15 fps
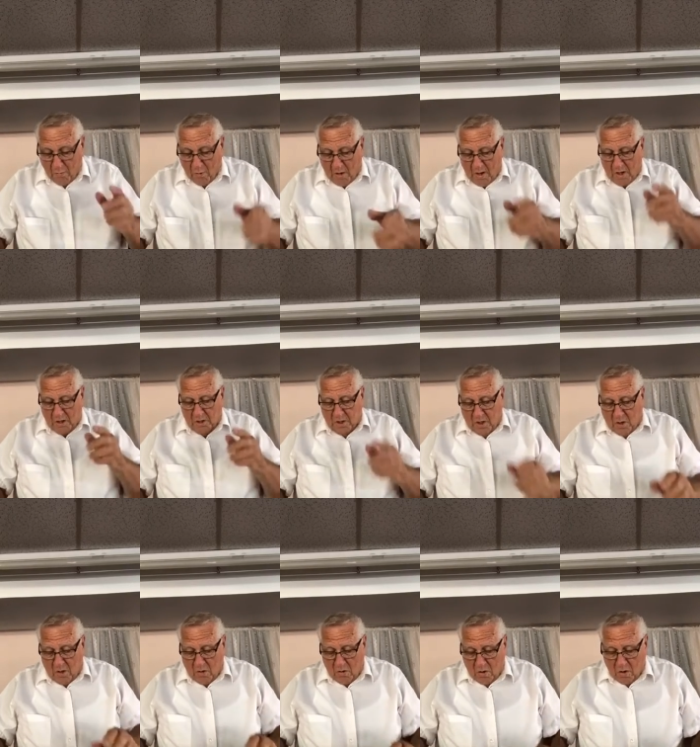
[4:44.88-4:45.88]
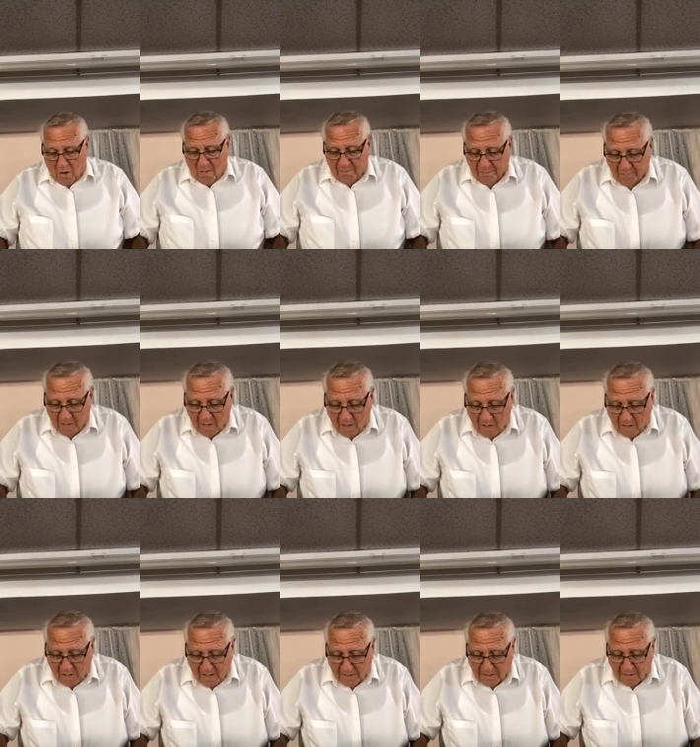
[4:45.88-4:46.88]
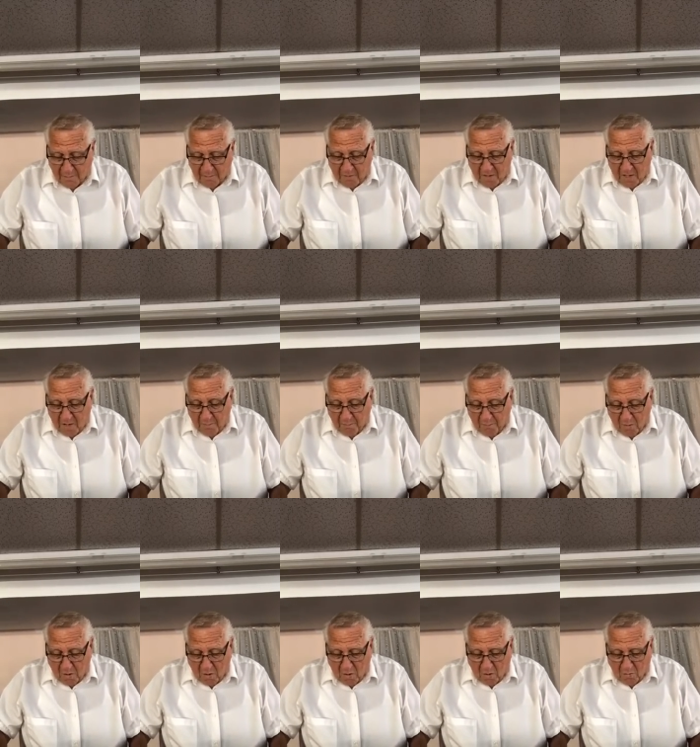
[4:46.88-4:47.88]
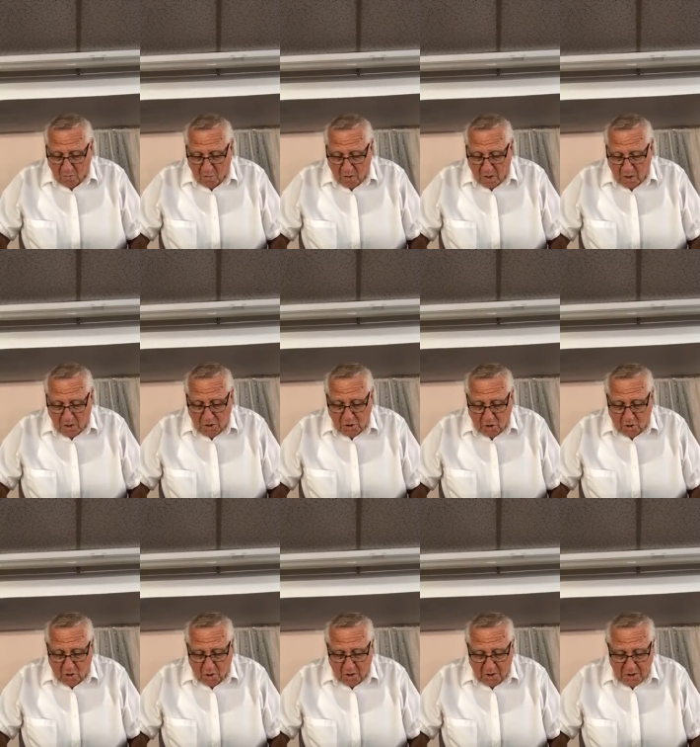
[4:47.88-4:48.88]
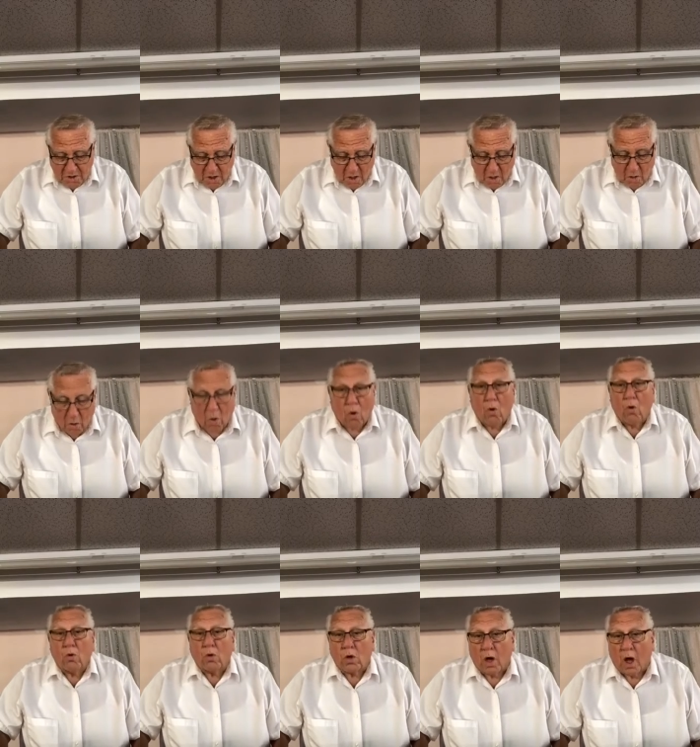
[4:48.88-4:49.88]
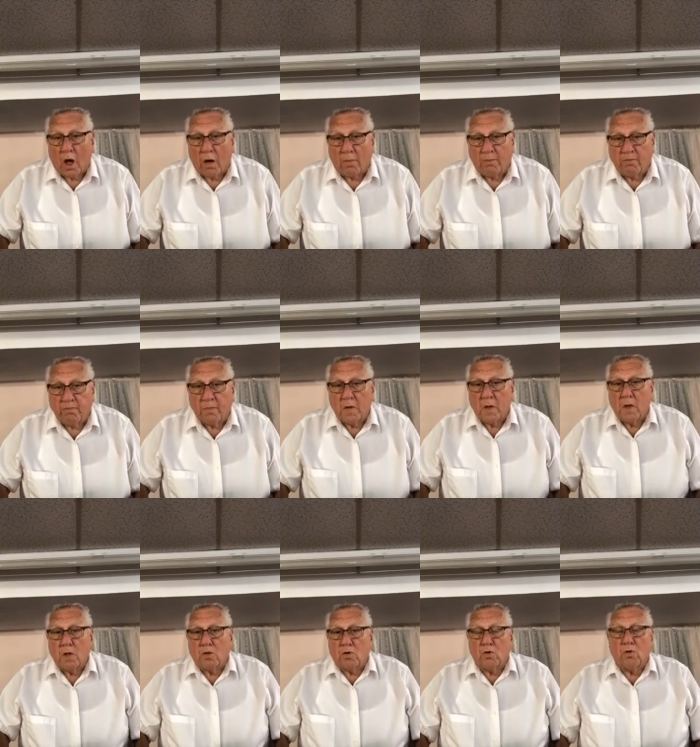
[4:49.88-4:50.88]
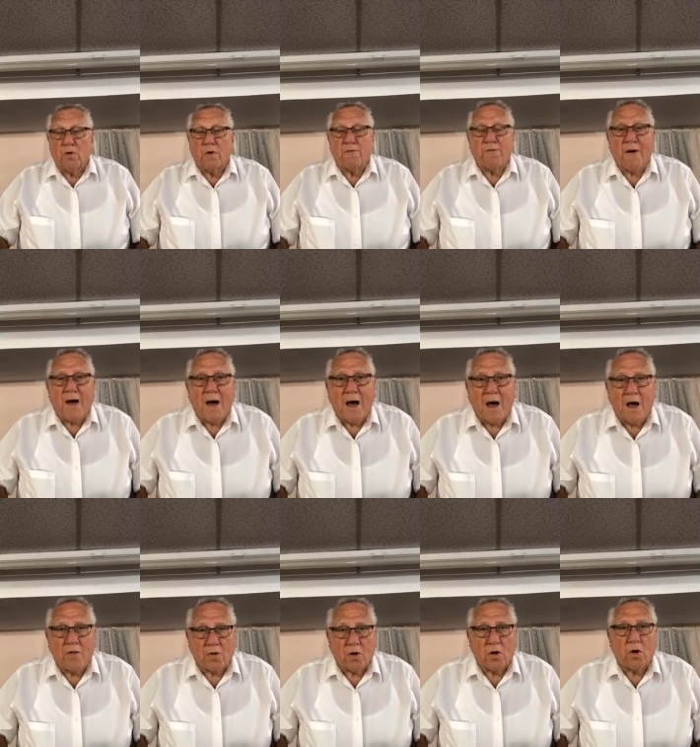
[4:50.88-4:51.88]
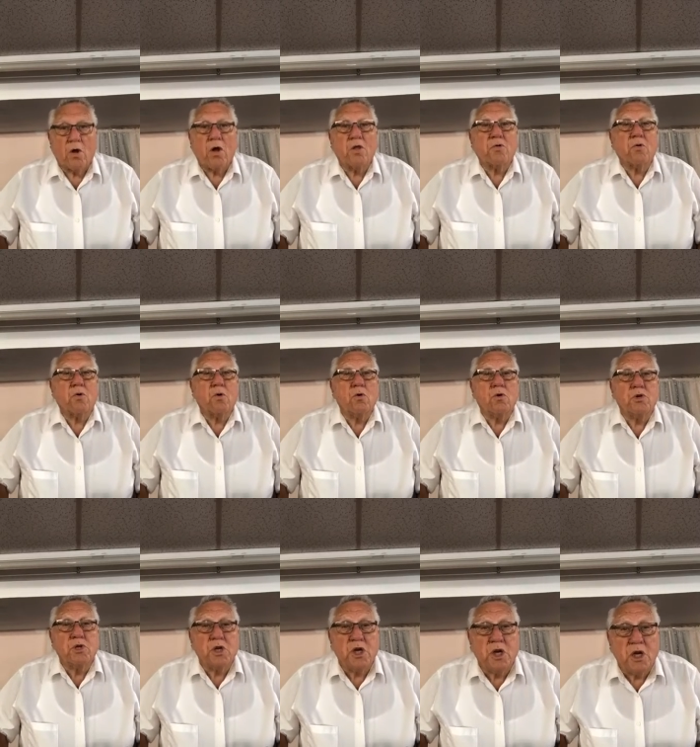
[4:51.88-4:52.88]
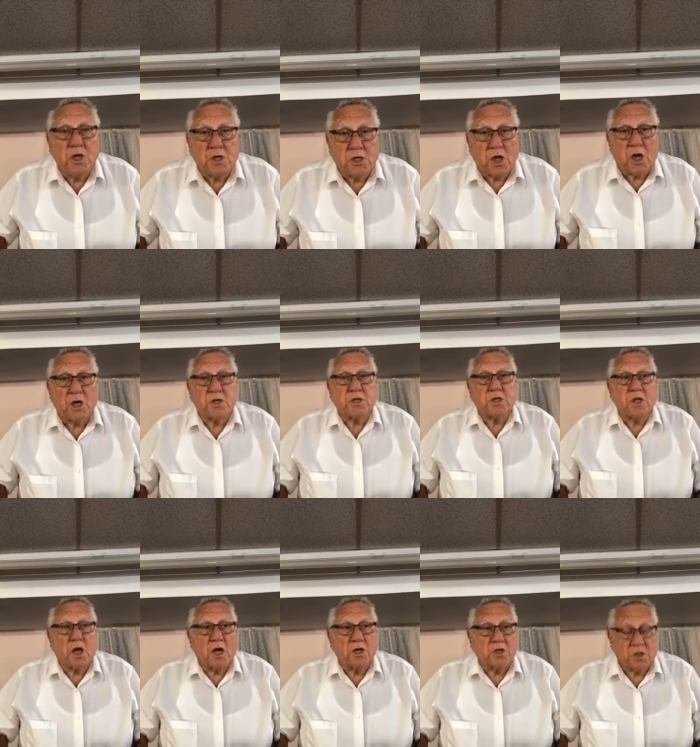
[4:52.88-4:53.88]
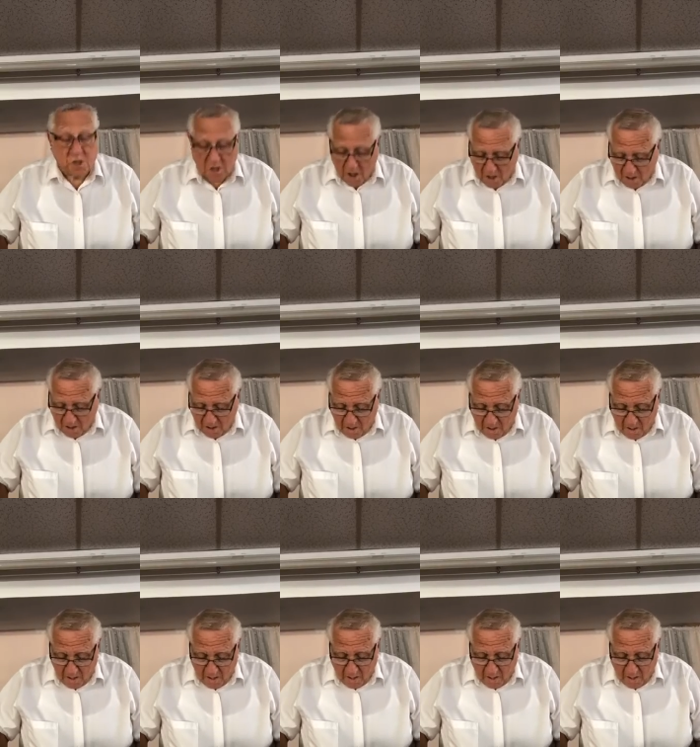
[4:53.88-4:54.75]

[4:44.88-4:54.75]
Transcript: praise the Lord, let the people rejoice. O come to the Father through Jesus the Son,